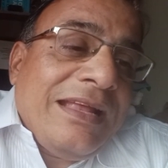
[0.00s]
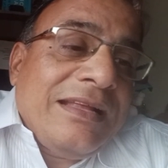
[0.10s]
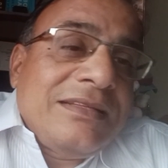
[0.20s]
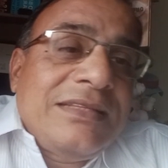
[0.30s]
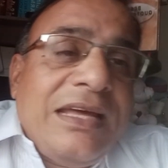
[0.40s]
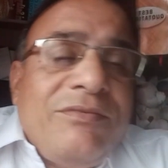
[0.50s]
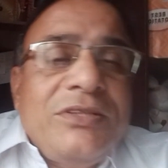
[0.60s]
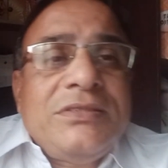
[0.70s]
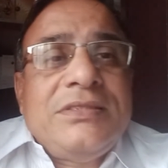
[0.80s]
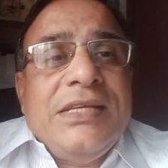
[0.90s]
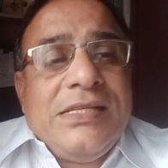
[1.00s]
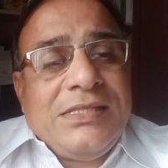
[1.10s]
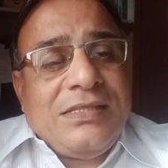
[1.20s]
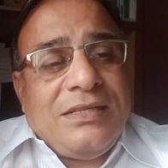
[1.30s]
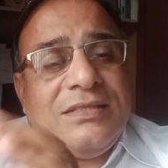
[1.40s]
There was
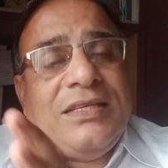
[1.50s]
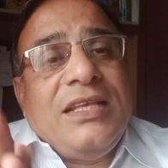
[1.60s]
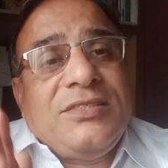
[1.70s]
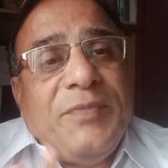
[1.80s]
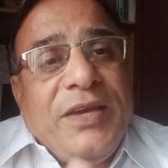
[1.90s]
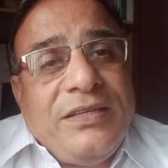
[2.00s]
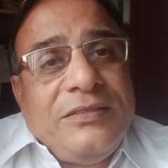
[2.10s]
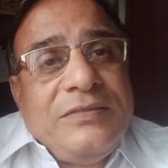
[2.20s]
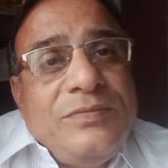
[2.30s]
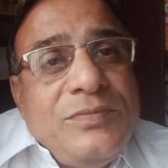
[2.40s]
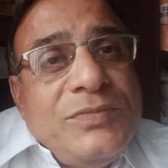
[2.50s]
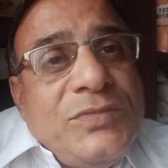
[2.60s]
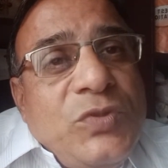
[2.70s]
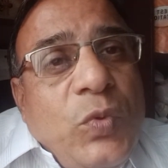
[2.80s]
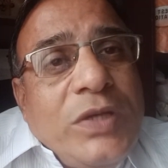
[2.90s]
this salesman
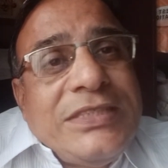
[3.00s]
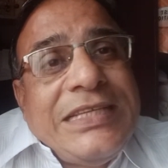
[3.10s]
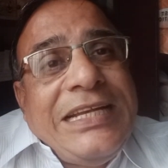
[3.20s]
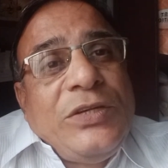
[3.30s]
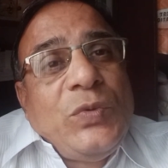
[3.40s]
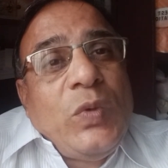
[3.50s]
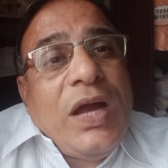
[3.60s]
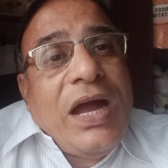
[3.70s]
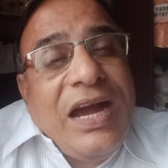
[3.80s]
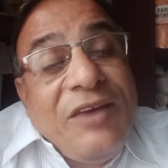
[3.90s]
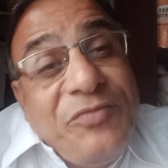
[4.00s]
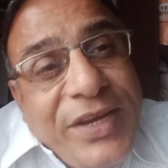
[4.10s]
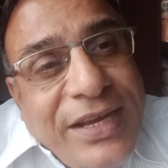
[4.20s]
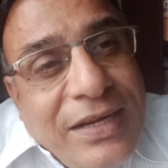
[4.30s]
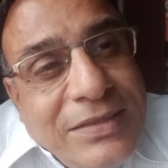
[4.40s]
who was sent to
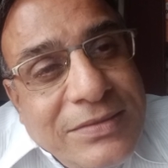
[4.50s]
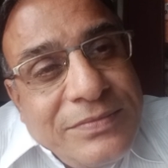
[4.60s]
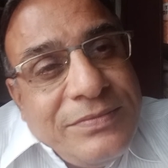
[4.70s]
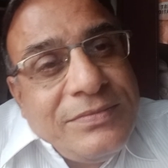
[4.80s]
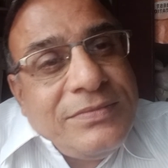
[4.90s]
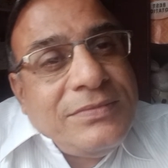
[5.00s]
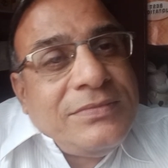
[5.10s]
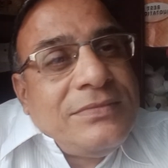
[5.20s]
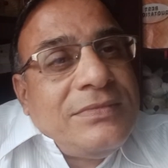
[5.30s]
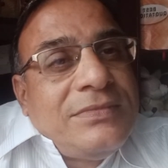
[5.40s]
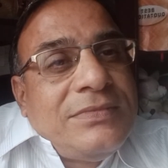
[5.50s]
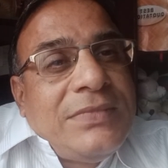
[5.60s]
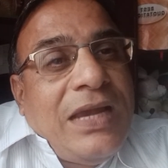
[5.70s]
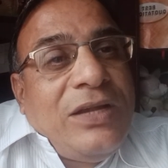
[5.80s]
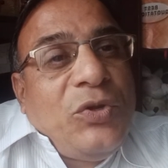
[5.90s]
Africa
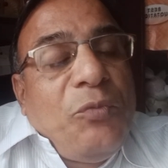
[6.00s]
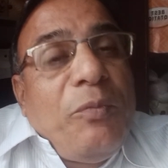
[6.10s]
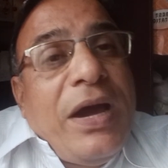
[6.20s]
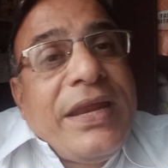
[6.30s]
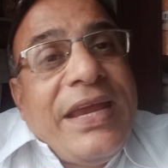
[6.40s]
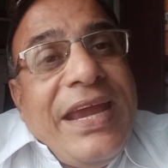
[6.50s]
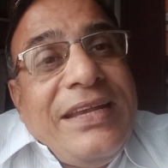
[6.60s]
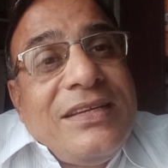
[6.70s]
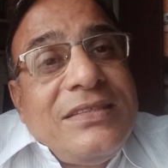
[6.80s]
to market